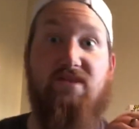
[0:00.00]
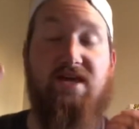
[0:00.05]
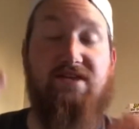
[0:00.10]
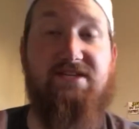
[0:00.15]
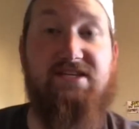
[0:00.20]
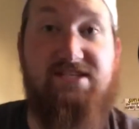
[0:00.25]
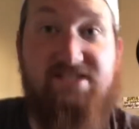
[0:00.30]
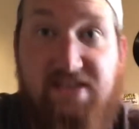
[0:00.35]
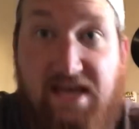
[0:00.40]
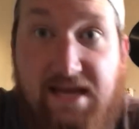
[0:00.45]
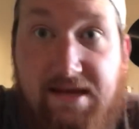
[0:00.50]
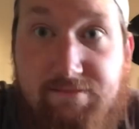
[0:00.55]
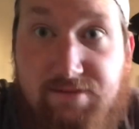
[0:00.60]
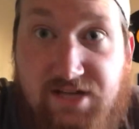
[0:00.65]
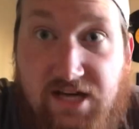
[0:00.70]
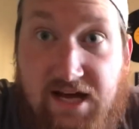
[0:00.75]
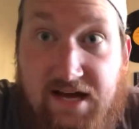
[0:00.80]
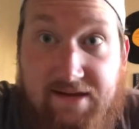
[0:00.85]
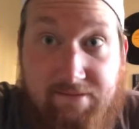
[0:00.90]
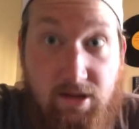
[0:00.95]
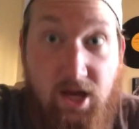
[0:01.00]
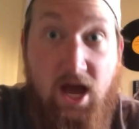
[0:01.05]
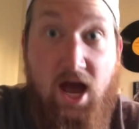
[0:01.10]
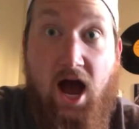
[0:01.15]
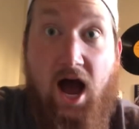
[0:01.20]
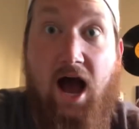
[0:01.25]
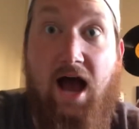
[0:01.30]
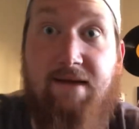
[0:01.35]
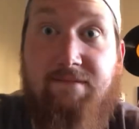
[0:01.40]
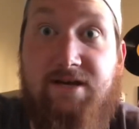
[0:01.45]
at the same time,
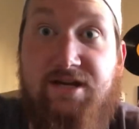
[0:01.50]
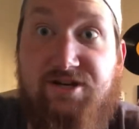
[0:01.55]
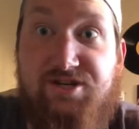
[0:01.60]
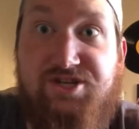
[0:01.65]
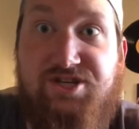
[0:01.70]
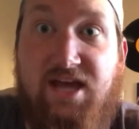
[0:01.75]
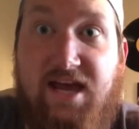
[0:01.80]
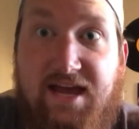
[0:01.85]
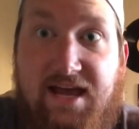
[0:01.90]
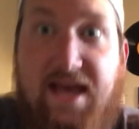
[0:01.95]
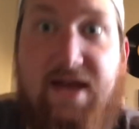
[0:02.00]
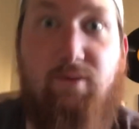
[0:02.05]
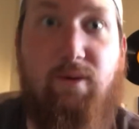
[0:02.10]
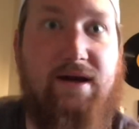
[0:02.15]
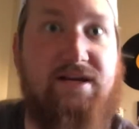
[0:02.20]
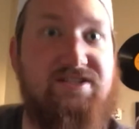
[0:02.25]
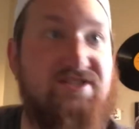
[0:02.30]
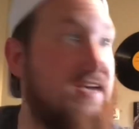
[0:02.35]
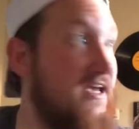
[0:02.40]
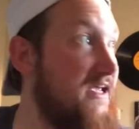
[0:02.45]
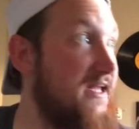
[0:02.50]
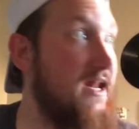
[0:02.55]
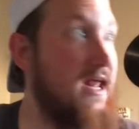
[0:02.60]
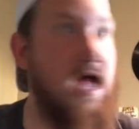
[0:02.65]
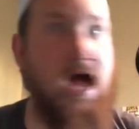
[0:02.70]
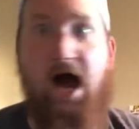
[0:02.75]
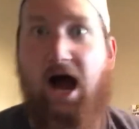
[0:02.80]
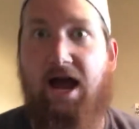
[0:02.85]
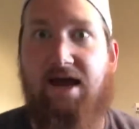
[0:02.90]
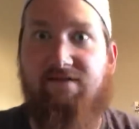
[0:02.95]
I'm here saying, hey, wait a second.
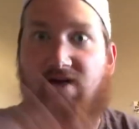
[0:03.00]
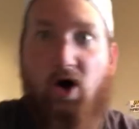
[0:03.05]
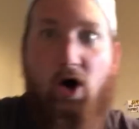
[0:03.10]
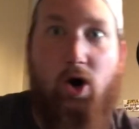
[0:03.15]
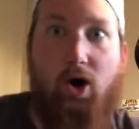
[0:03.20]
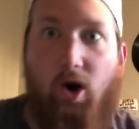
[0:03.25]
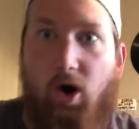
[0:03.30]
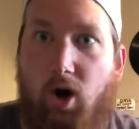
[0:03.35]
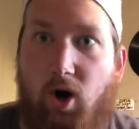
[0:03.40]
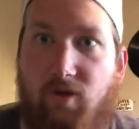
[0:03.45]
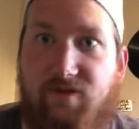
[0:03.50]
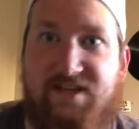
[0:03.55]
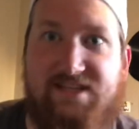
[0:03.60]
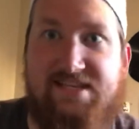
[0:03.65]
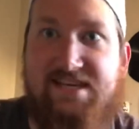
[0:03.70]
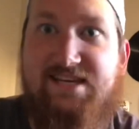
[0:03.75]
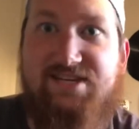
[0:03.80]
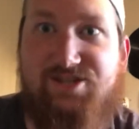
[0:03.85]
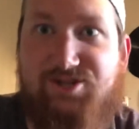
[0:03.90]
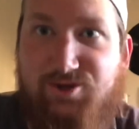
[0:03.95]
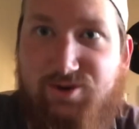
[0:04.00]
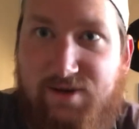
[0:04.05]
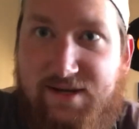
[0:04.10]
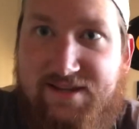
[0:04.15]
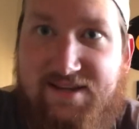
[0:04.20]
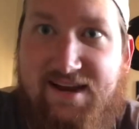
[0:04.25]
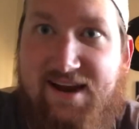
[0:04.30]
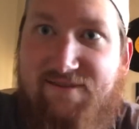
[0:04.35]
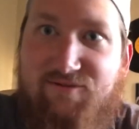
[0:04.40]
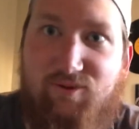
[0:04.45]
I have all this history
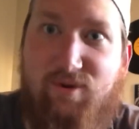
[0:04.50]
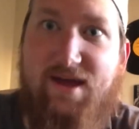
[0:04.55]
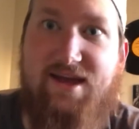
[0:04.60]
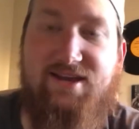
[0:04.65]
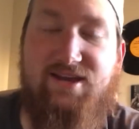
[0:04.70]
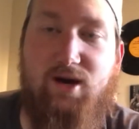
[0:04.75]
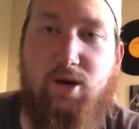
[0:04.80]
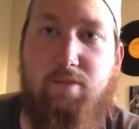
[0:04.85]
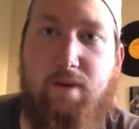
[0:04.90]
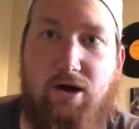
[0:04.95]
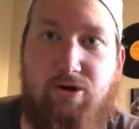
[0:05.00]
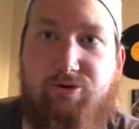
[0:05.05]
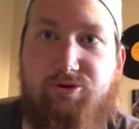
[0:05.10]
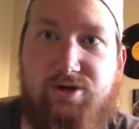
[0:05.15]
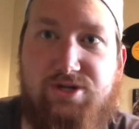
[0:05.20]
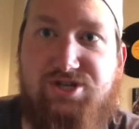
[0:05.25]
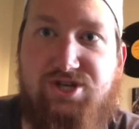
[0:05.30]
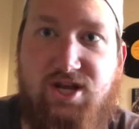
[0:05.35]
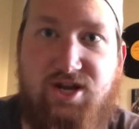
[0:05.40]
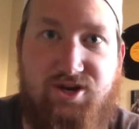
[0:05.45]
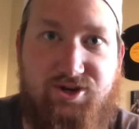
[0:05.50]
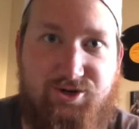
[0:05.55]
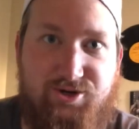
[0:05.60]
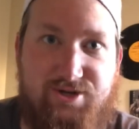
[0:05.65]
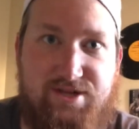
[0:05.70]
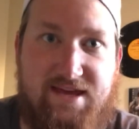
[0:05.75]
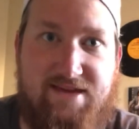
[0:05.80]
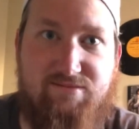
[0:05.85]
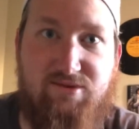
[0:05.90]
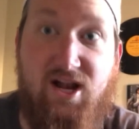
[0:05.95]
that I've read about Christian
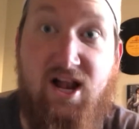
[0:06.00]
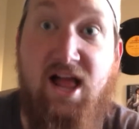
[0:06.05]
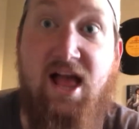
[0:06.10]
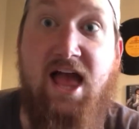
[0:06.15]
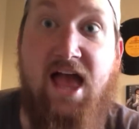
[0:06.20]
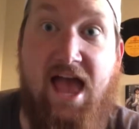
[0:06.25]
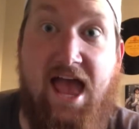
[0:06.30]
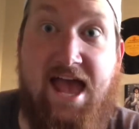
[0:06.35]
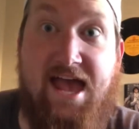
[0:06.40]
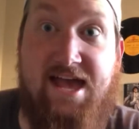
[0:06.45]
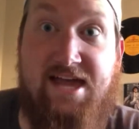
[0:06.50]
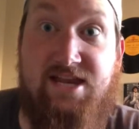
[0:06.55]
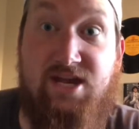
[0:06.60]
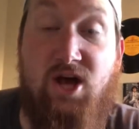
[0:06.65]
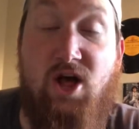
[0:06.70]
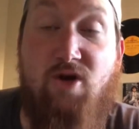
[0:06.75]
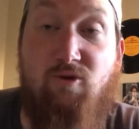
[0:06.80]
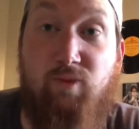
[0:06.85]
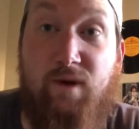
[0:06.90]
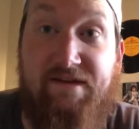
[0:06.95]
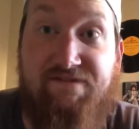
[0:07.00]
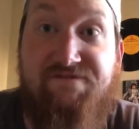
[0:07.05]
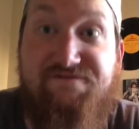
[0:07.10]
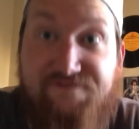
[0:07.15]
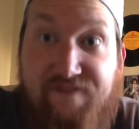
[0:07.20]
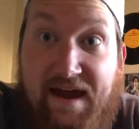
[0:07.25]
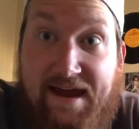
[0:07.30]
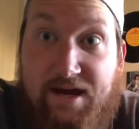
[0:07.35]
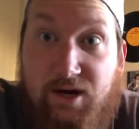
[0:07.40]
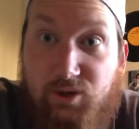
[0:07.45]
entertainment, and we
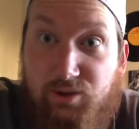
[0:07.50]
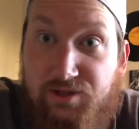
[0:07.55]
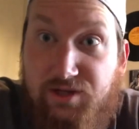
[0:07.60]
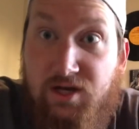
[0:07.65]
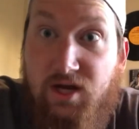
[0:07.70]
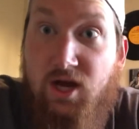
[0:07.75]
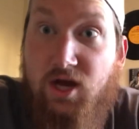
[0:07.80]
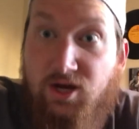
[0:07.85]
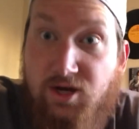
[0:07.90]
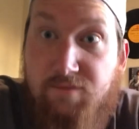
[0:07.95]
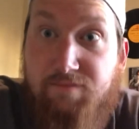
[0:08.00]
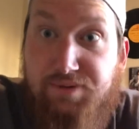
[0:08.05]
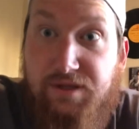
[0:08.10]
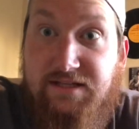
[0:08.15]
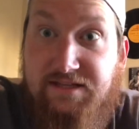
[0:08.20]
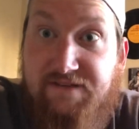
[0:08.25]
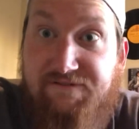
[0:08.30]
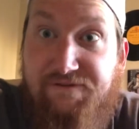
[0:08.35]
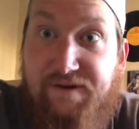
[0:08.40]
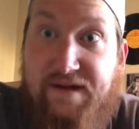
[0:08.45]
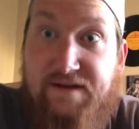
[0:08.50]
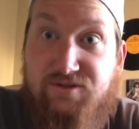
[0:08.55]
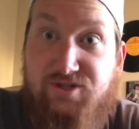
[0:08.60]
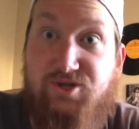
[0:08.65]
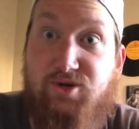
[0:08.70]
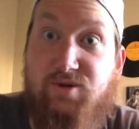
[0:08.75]
failed. Completely failed.